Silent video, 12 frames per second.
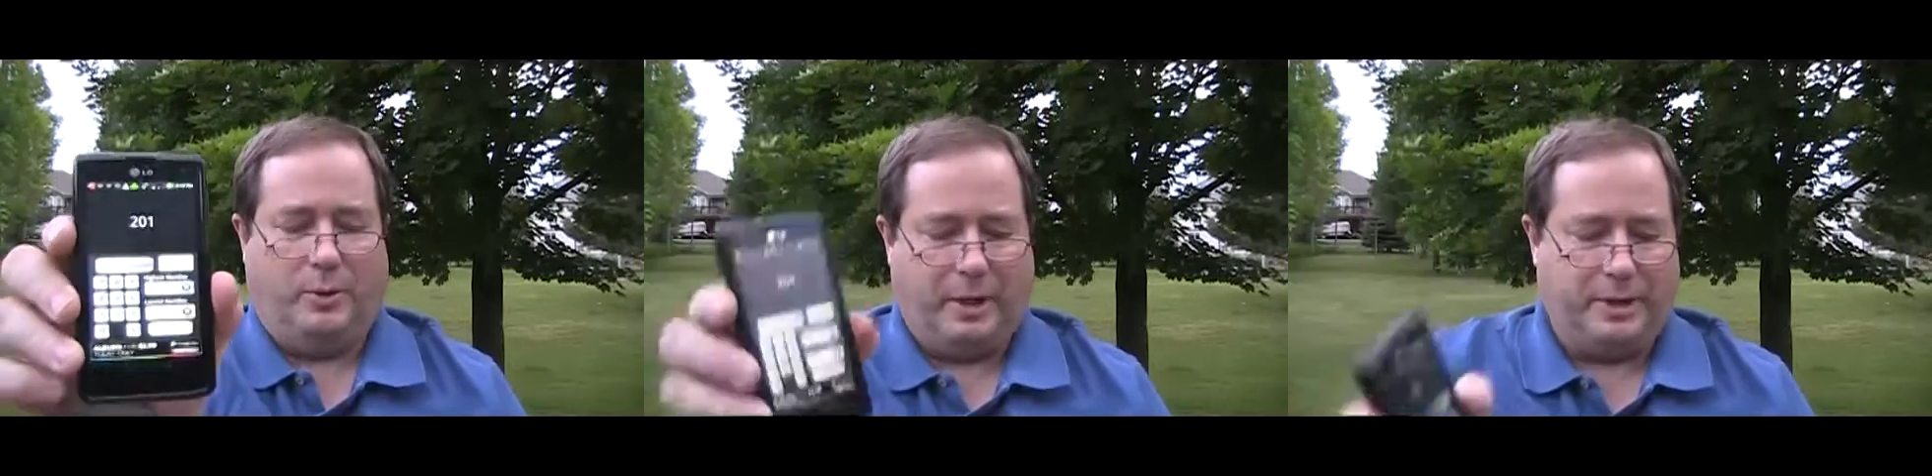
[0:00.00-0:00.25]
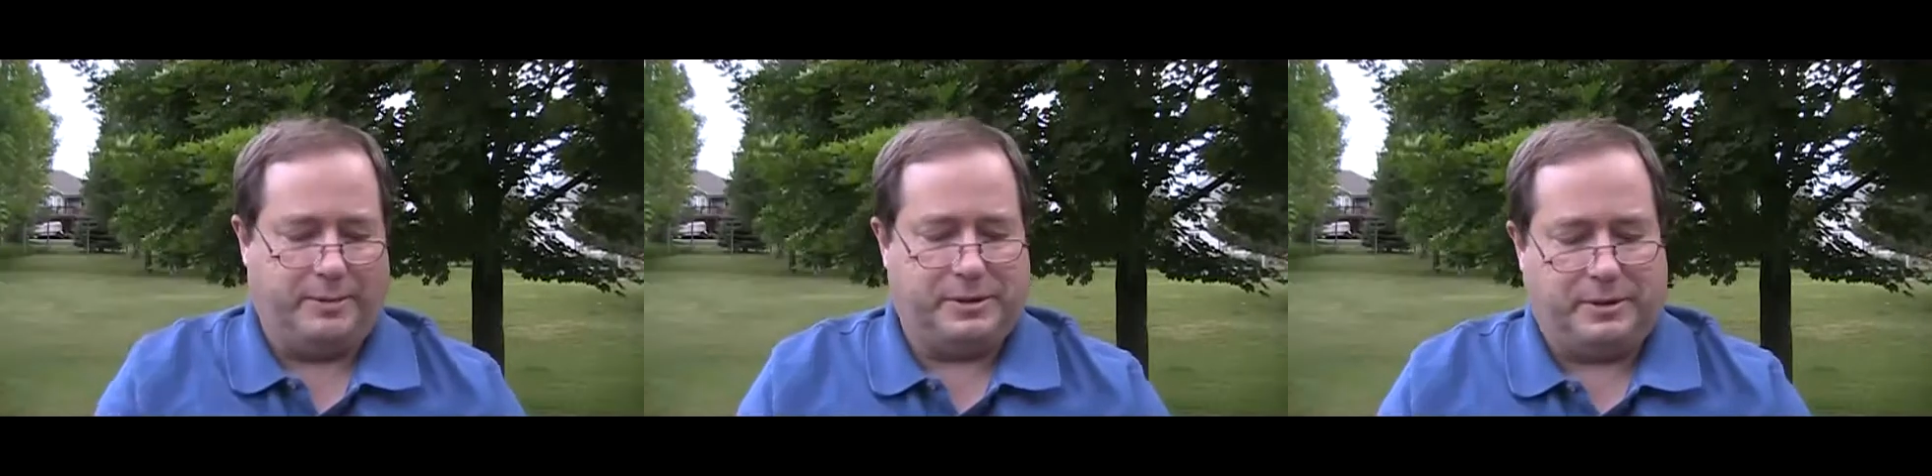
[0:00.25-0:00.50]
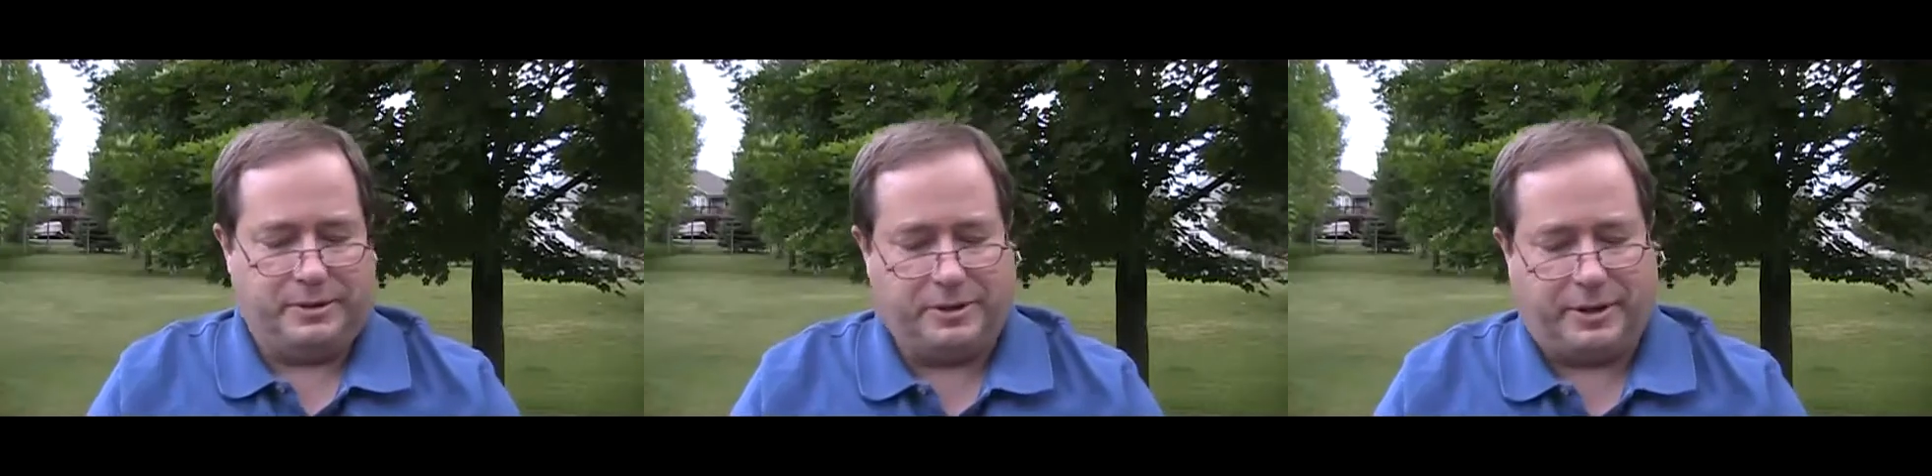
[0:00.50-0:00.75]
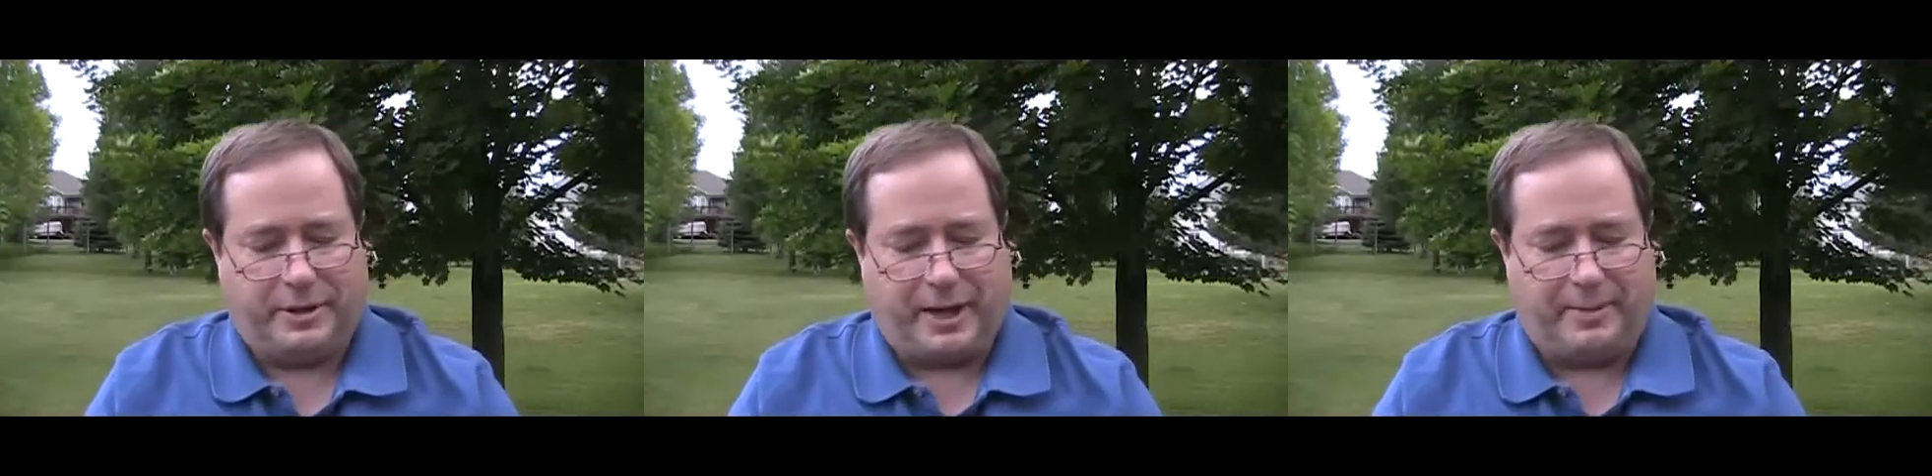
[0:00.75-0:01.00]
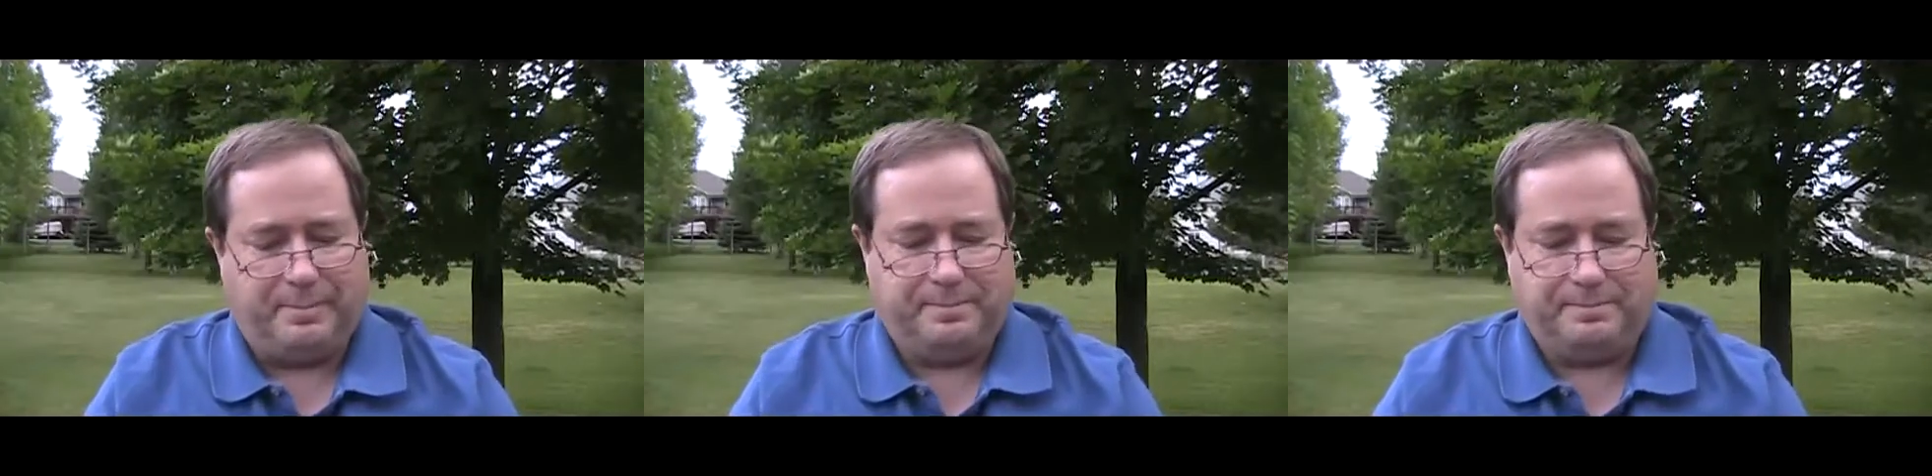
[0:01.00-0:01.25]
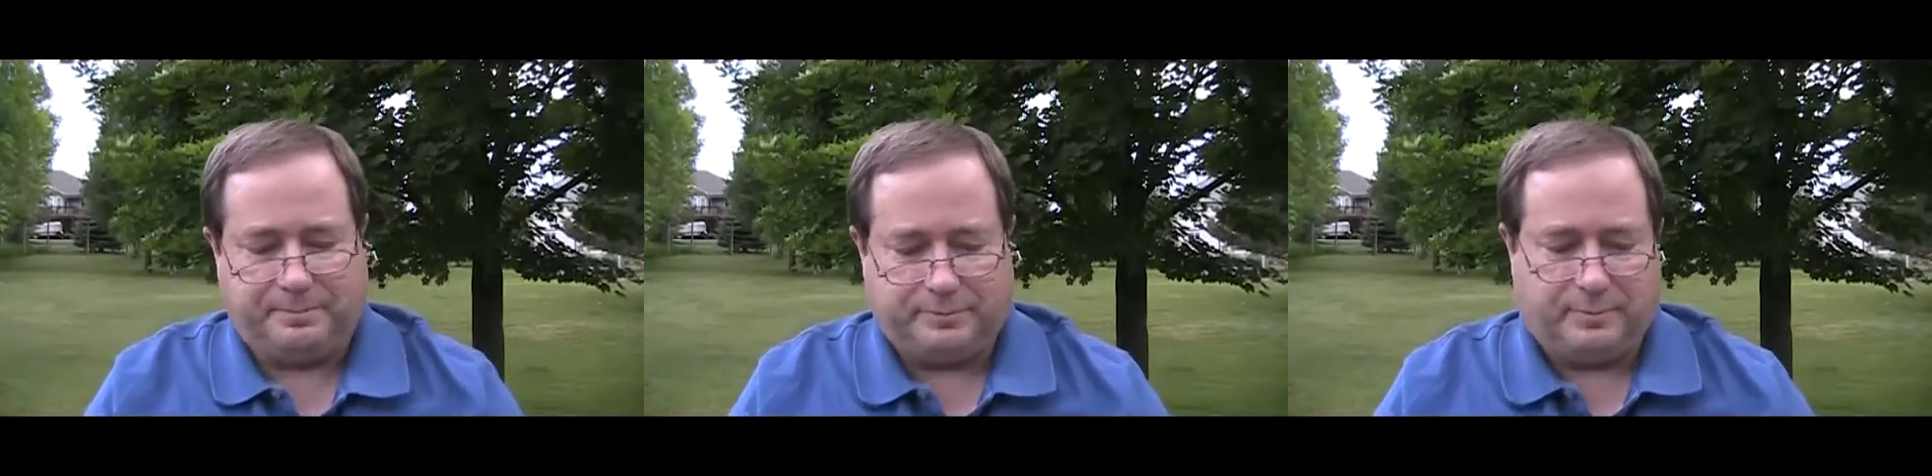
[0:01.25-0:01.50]
201. So let's look at
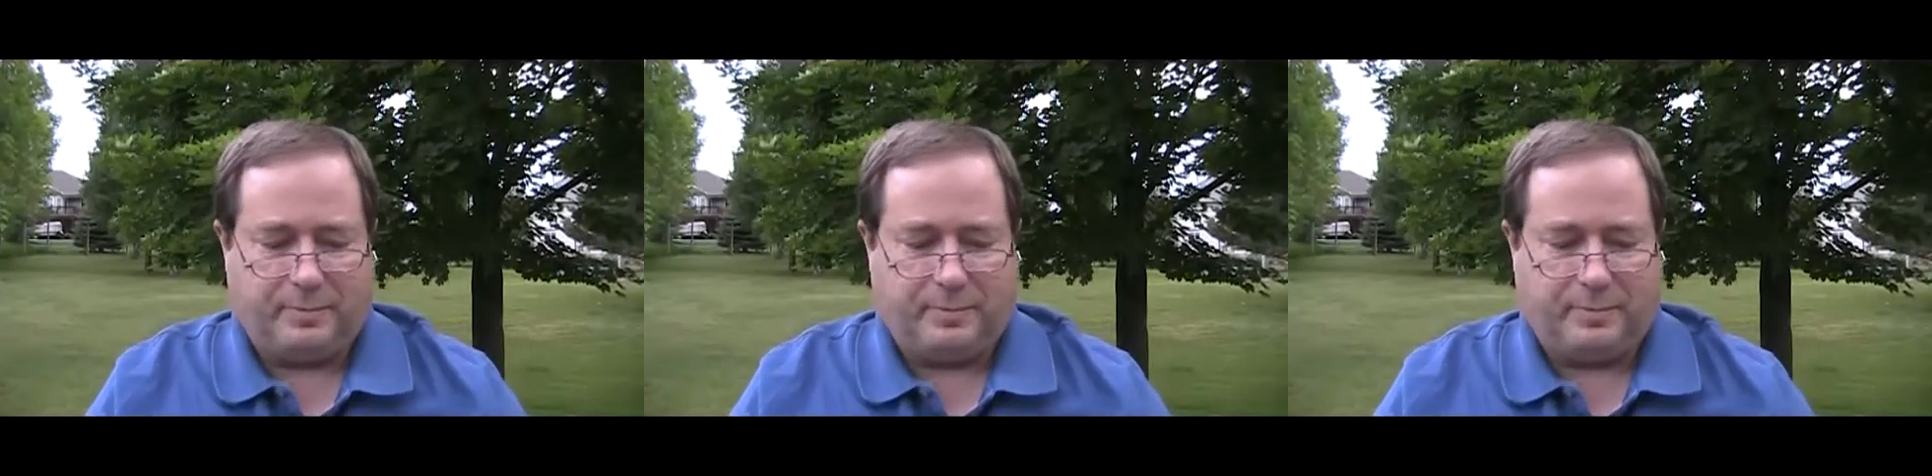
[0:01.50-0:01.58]
that.